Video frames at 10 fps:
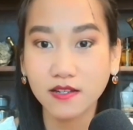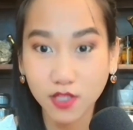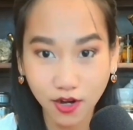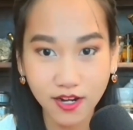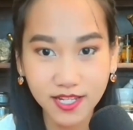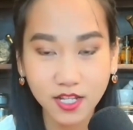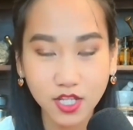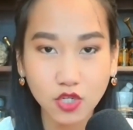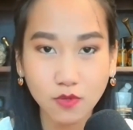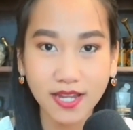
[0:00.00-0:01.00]
learned
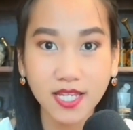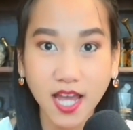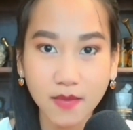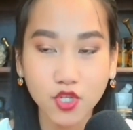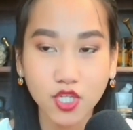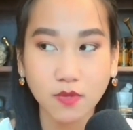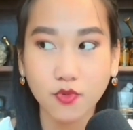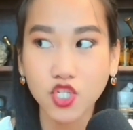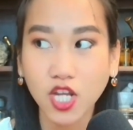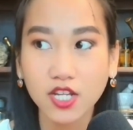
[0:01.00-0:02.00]
into my type, which is a
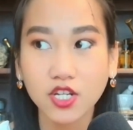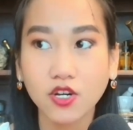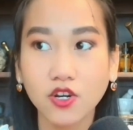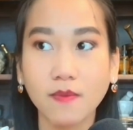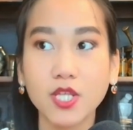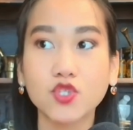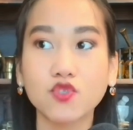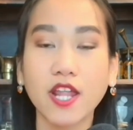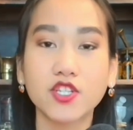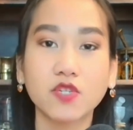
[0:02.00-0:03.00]
projector, and my
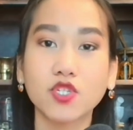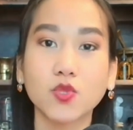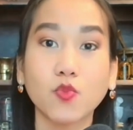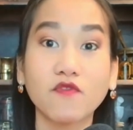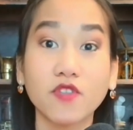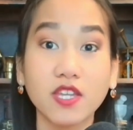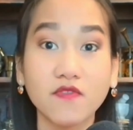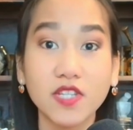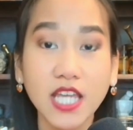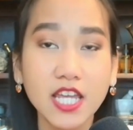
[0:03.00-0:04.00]
strategy, which is wait for the
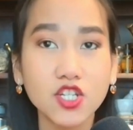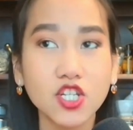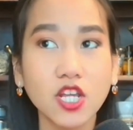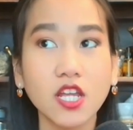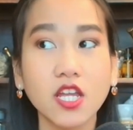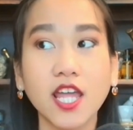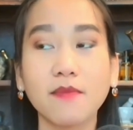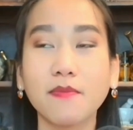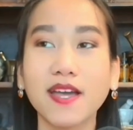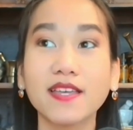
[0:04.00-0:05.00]
invitation,
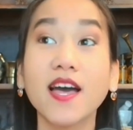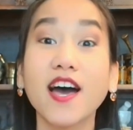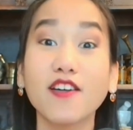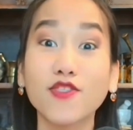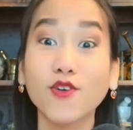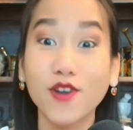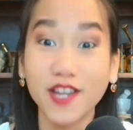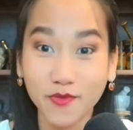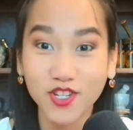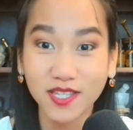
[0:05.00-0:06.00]
and my
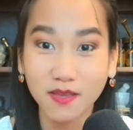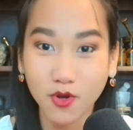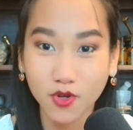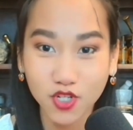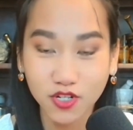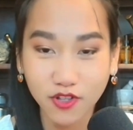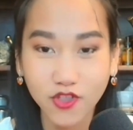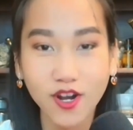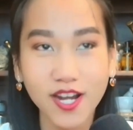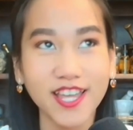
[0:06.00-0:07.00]
authority, which is emotional
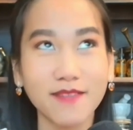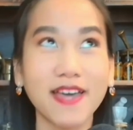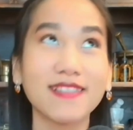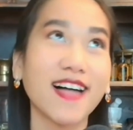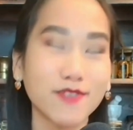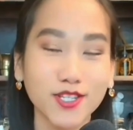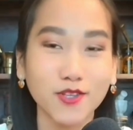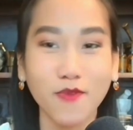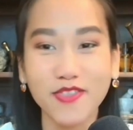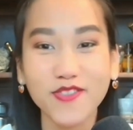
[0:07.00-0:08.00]
authority, and my line, which is
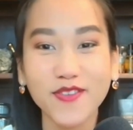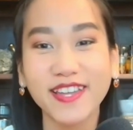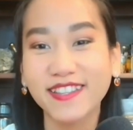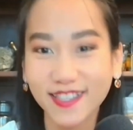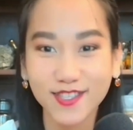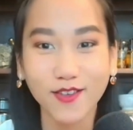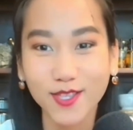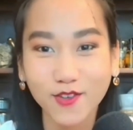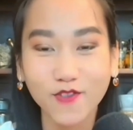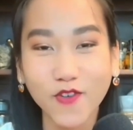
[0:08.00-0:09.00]
a one, three, and, and so on
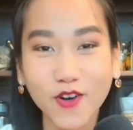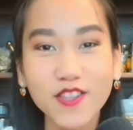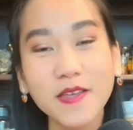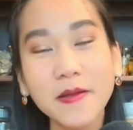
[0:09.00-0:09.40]
and so forth,